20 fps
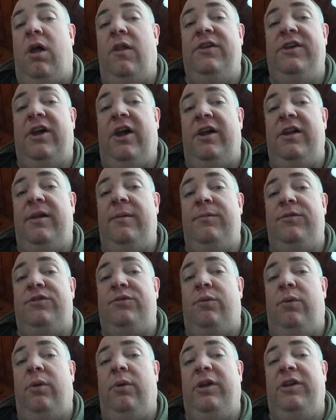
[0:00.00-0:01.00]
the items
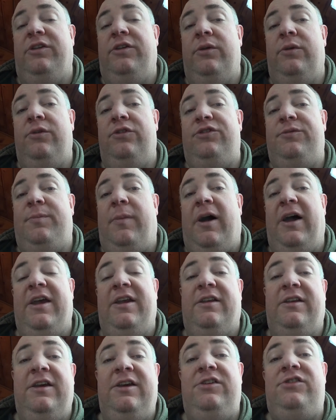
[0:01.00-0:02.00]
were reduced by
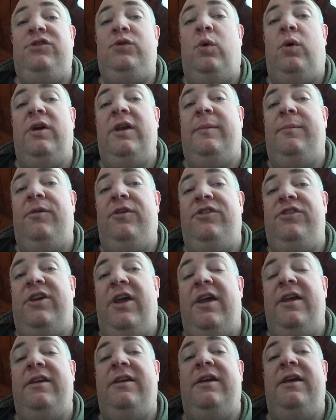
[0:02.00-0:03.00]
at least
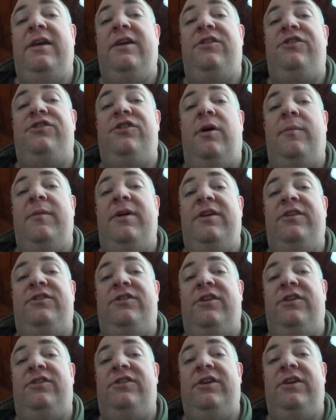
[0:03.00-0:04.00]
20%, in some
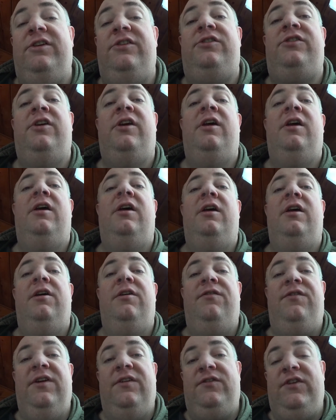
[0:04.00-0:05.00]
instances
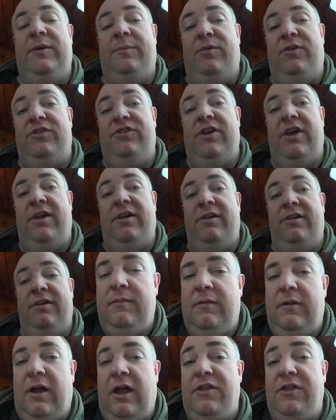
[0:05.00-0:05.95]
50%. I